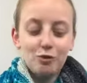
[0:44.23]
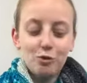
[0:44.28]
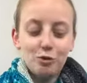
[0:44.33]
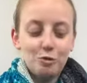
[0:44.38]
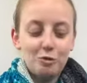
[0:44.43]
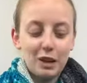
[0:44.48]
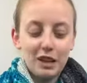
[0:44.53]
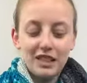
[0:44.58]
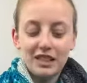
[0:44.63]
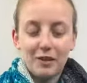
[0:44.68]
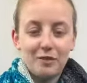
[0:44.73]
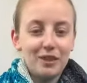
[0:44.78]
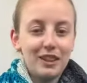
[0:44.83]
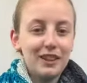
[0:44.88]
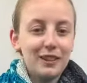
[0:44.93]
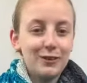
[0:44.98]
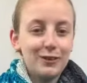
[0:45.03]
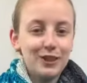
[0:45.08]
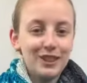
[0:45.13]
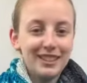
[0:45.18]
been something
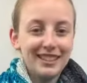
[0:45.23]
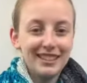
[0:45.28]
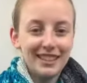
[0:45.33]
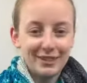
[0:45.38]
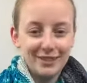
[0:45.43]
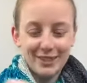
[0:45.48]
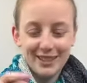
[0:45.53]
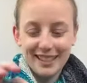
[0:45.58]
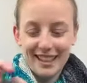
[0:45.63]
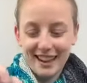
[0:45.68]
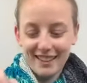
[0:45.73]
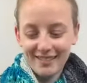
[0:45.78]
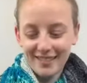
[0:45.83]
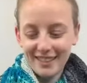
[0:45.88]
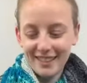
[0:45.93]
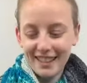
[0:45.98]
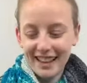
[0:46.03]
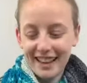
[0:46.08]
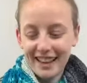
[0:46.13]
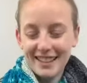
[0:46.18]
you've seen several
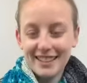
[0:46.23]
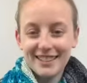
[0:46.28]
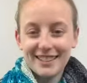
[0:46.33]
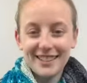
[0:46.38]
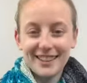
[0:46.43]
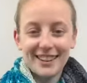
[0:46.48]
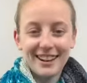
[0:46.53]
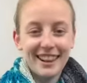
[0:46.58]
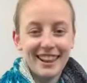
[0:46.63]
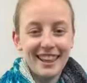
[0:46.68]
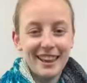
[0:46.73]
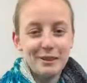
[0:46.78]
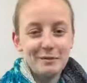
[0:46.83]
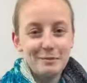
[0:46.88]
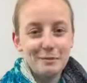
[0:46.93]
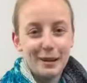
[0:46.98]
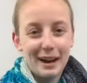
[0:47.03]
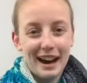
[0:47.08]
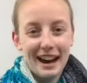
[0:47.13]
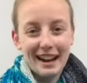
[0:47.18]
times. I started it
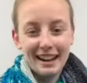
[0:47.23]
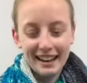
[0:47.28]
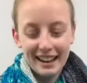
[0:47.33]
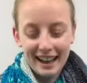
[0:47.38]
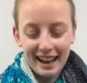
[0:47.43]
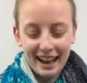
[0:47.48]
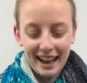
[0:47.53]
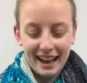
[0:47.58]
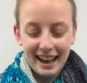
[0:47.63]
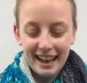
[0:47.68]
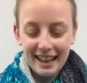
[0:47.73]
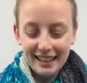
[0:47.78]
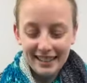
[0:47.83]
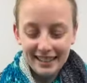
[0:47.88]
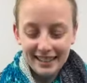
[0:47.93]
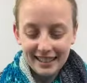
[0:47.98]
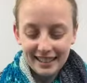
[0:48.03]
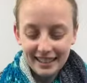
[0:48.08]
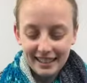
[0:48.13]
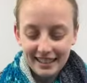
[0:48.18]
back
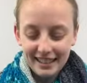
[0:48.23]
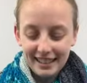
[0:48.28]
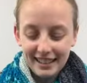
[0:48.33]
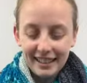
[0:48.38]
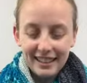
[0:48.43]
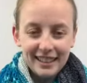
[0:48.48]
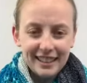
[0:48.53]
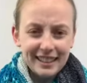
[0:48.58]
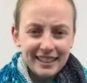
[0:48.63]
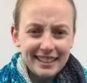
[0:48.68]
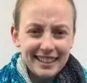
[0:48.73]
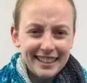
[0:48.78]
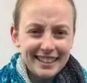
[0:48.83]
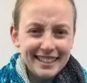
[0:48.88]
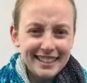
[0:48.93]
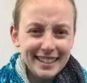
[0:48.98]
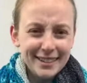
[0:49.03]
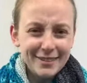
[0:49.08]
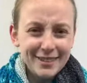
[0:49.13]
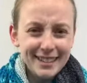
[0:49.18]
at
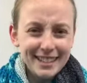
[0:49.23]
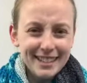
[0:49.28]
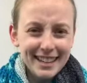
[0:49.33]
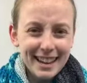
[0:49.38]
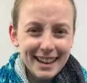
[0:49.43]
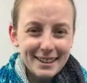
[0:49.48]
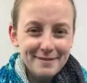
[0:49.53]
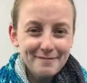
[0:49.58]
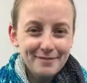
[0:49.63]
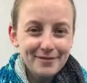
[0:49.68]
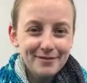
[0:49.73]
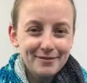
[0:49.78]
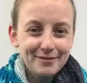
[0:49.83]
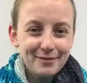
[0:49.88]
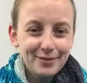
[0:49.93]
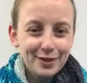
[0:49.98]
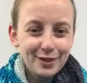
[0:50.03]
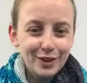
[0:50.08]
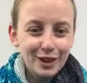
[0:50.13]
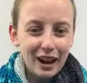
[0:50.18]
Thanksgiving time,
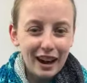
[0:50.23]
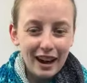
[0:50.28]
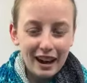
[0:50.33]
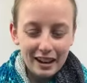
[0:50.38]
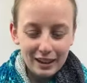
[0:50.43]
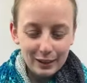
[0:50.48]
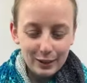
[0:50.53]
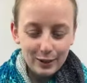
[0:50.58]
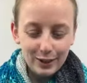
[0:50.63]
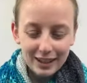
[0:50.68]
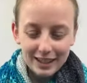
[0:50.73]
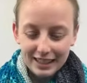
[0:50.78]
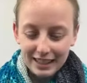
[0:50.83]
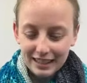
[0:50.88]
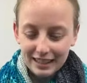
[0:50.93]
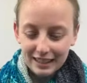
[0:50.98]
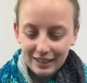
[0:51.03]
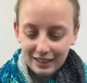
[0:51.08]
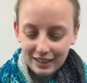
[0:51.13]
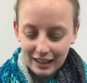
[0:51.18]
US
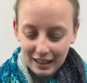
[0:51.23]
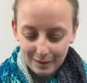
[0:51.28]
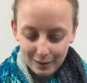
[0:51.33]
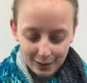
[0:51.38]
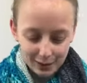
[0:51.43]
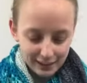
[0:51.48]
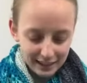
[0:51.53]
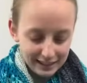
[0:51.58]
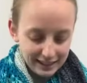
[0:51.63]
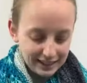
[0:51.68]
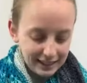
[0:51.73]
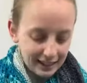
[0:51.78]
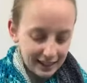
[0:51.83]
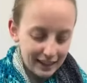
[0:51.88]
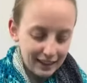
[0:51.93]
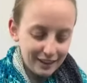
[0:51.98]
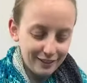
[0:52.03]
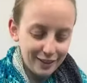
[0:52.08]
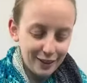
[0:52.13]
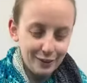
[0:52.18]
Thanksgiving time, so that's the
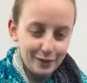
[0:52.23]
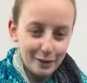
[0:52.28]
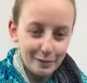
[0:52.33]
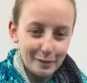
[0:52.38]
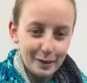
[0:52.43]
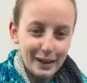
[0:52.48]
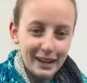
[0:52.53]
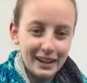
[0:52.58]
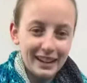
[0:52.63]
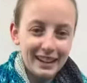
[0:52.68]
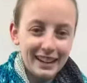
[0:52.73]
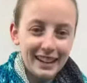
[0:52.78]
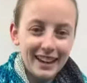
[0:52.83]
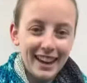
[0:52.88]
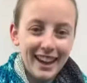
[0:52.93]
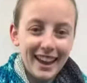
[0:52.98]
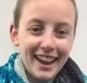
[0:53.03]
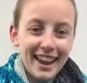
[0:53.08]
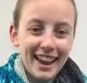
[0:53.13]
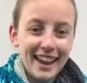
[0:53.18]
end of November,
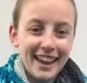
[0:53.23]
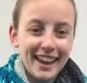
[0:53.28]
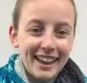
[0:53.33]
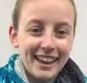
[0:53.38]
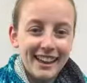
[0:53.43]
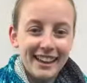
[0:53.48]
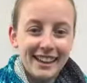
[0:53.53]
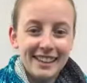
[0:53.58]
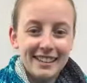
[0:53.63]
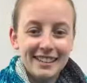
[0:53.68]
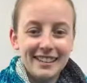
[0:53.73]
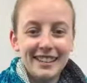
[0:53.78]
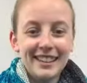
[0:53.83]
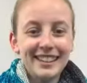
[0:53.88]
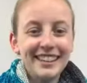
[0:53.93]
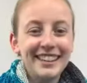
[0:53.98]
and